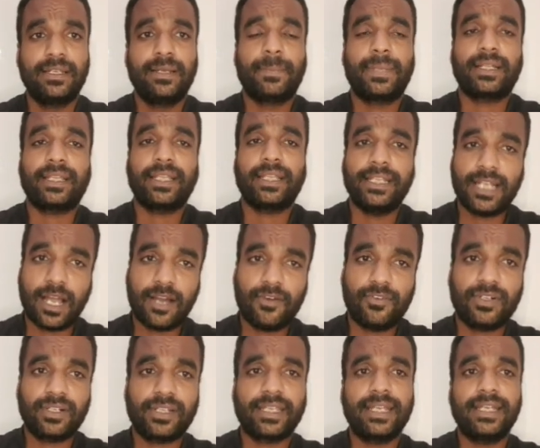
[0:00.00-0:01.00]
But in
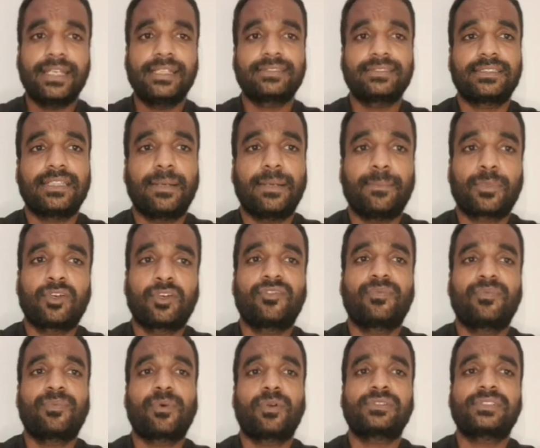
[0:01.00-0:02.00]
our case, number
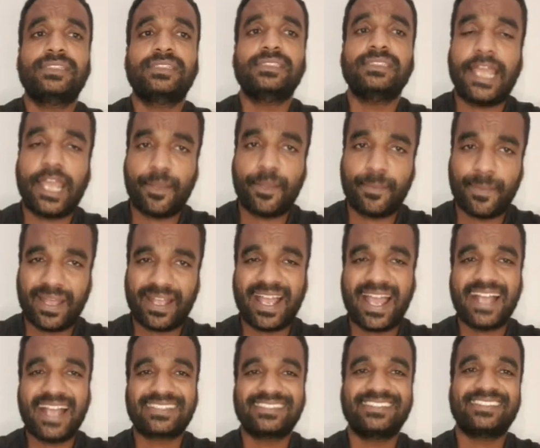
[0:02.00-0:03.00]
of poles in j omega
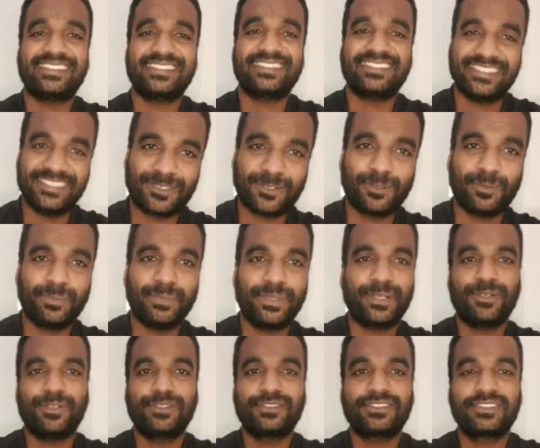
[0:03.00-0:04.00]
axis is 0
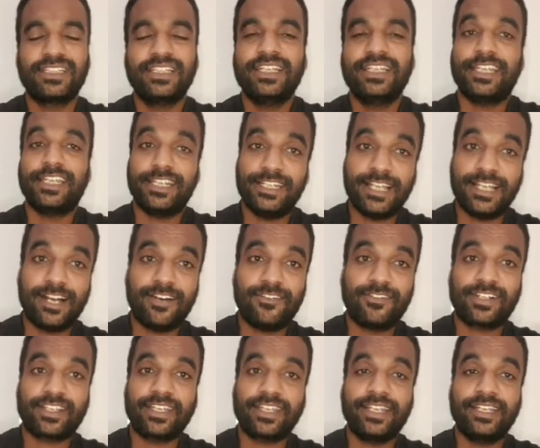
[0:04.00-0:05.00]
because in
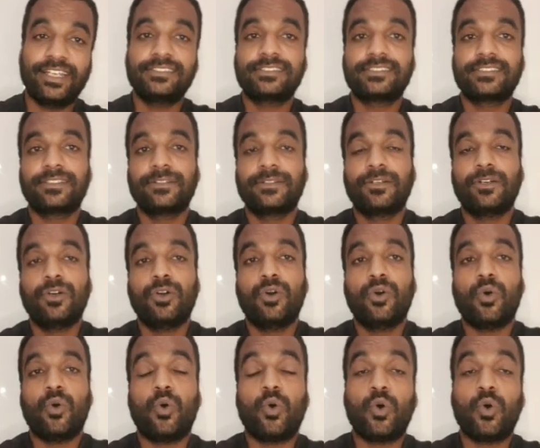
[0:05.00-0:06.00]
our case,
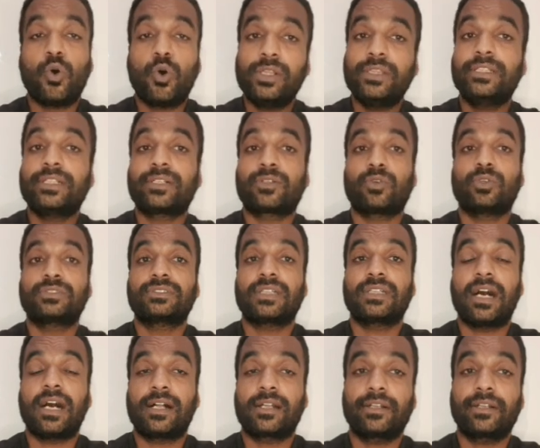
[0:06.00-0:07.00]
all the rows
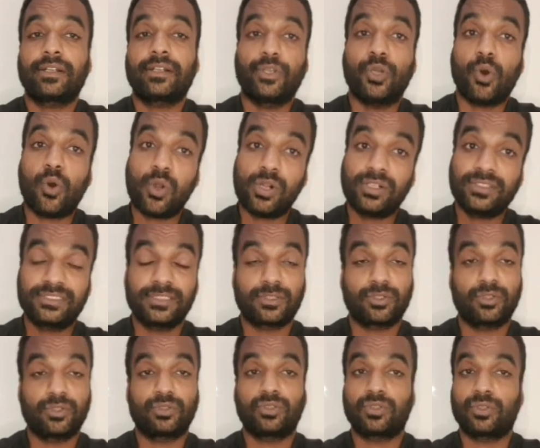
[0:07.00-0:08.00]
are
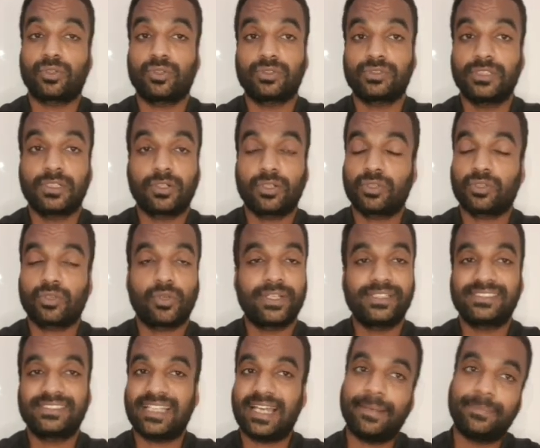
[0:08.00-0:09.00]
non-zeroth row. Zeroth row
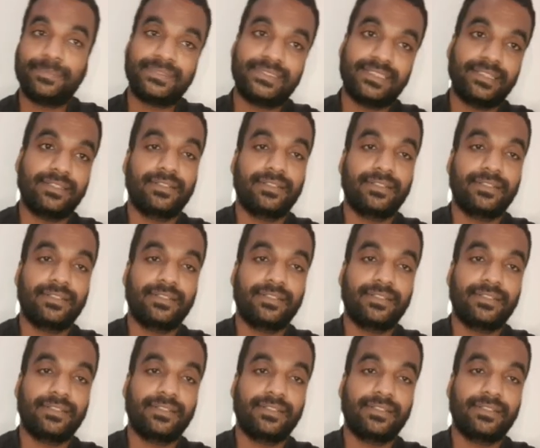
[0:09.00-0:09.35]
is absent.